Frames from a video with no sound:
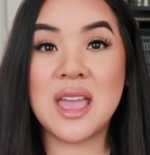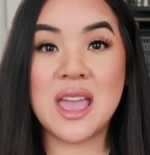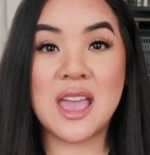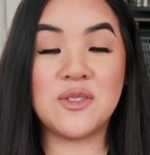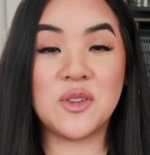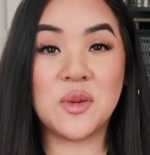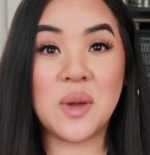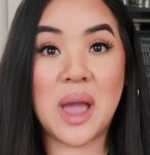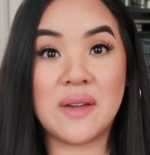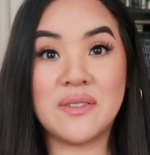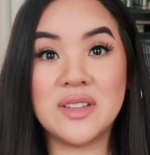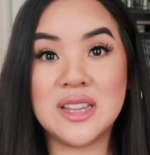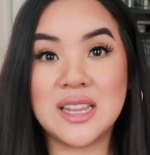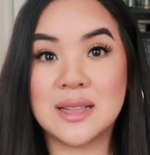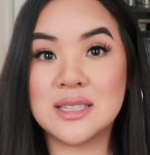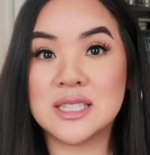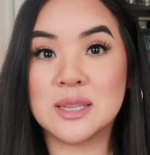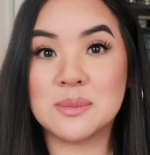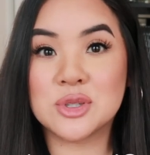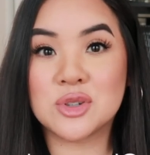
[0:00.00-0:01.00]
If you haven't
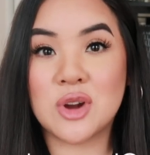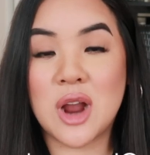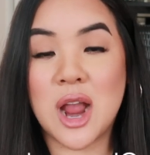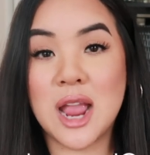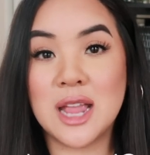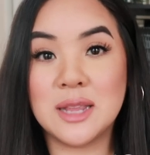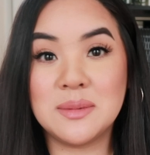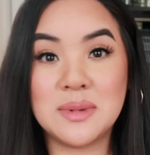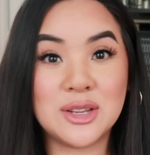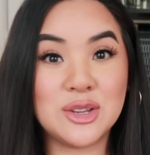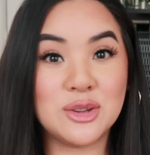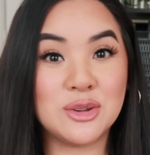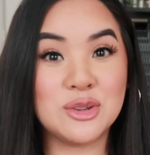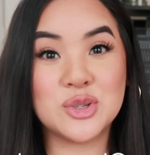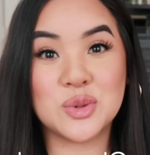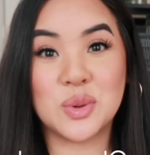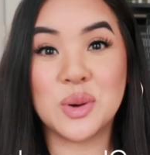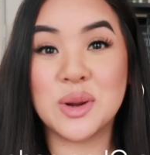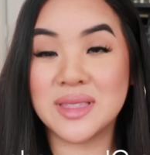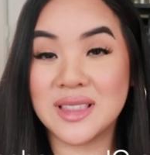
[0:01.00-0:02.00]
yet subscribed and you
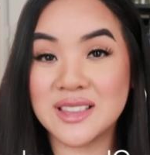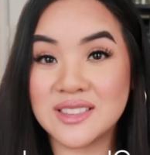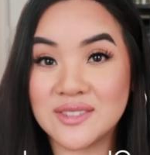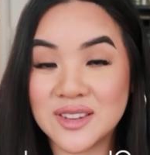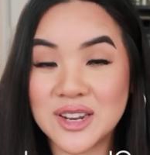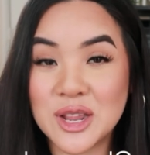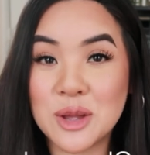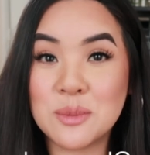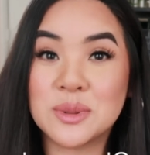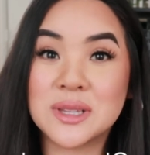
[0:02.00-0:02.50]
enjoyed this video,